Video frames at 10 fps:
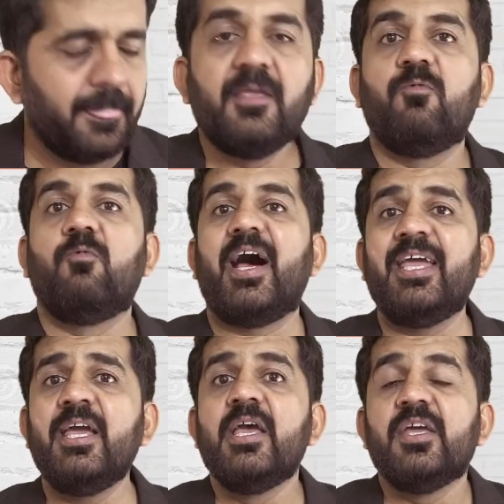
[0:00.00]

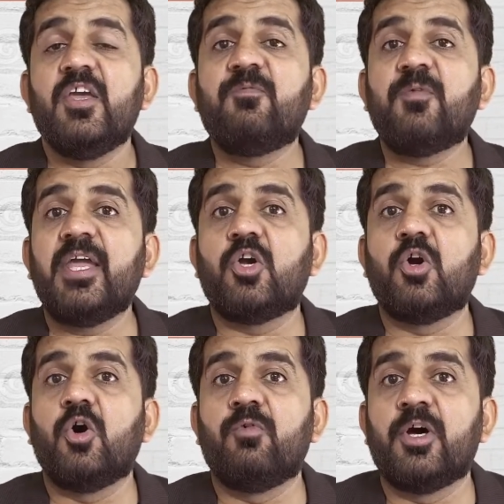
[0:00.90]
Why? If I
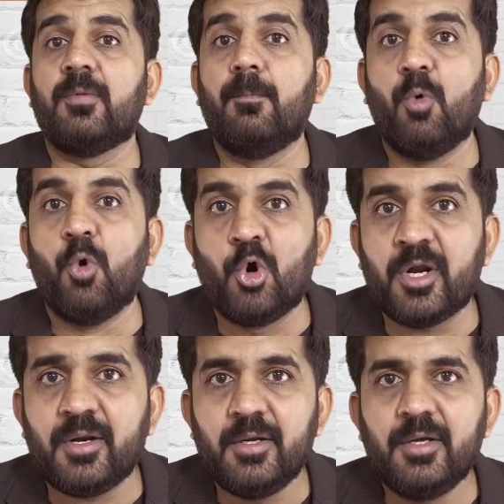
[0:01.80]
cover
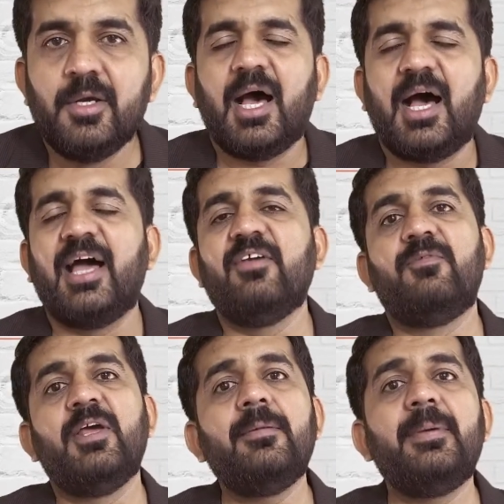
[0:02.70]
more, I
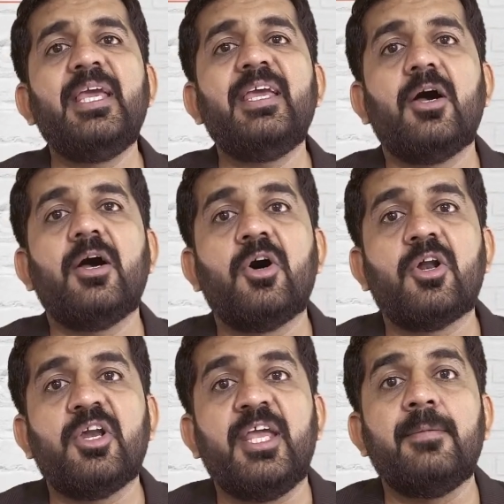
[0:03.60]
will be
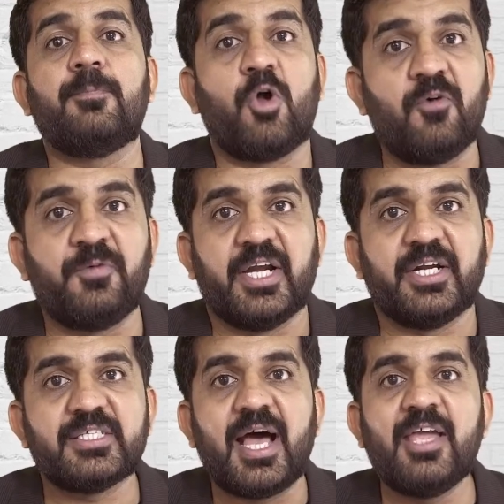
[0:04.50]
earning
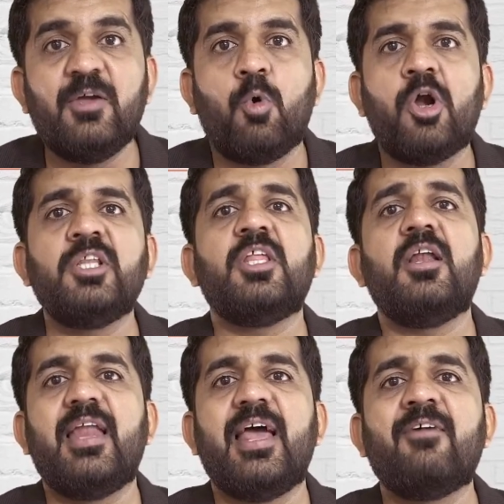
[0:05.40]
profits. I want the
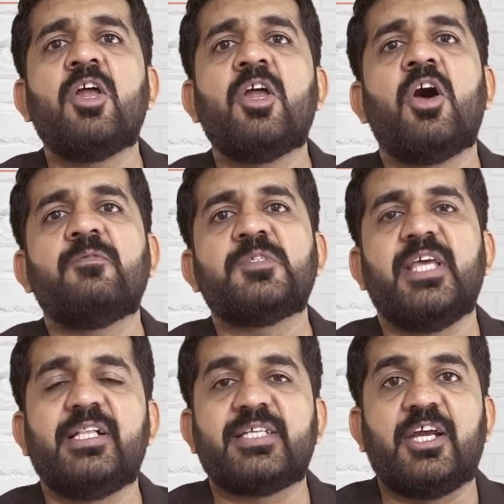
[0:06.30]
level of
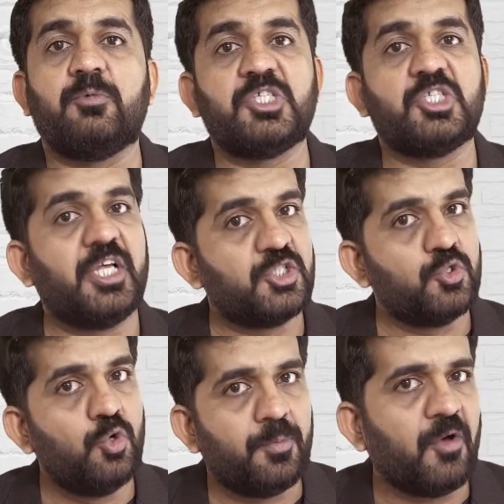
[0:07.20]
sales at which there is
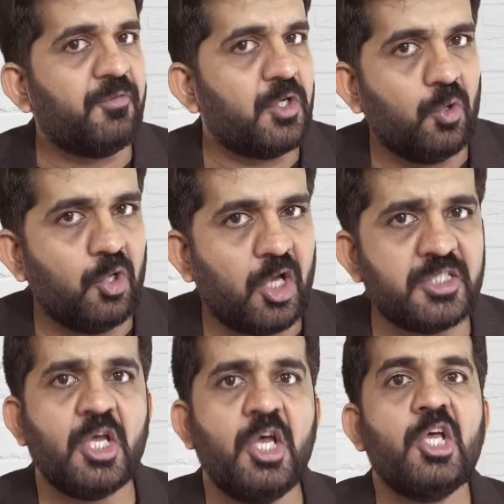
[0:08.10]
no profit, no
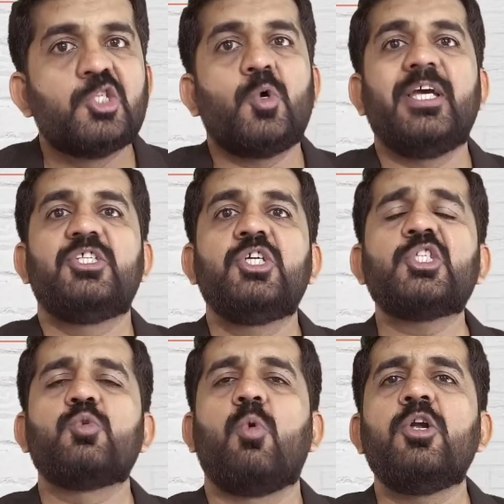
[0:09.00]
loss. So I
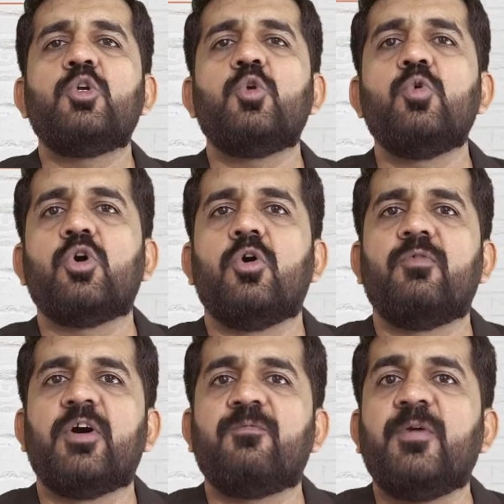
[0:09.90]
just want to
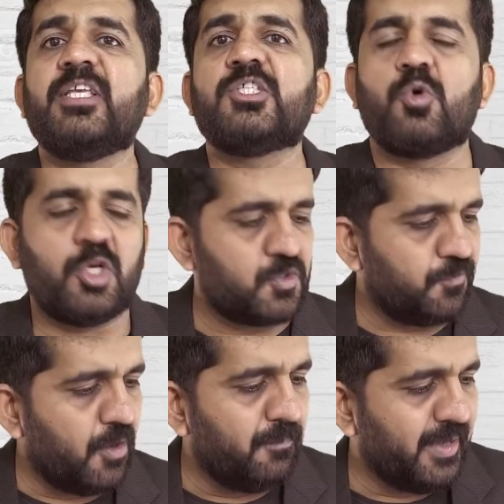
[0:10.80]
cover fixed cost
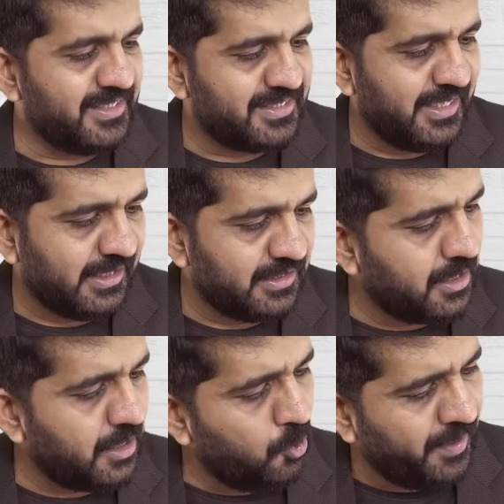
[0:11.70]
from my sales.
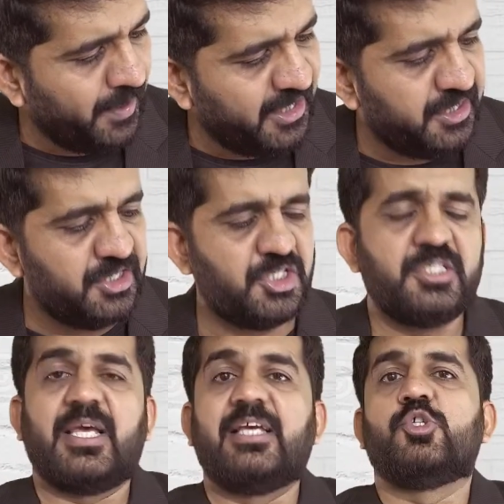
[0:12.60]
How many
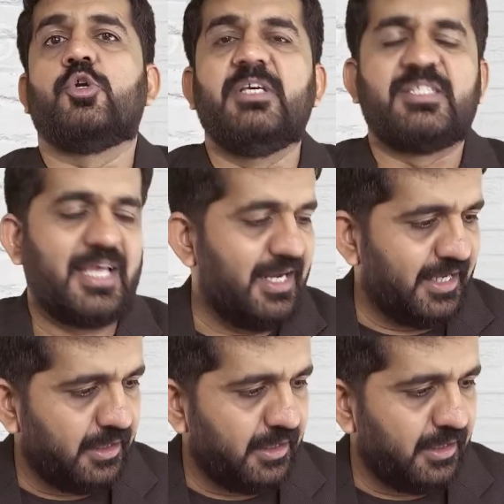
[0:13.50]
dishes I should be selling?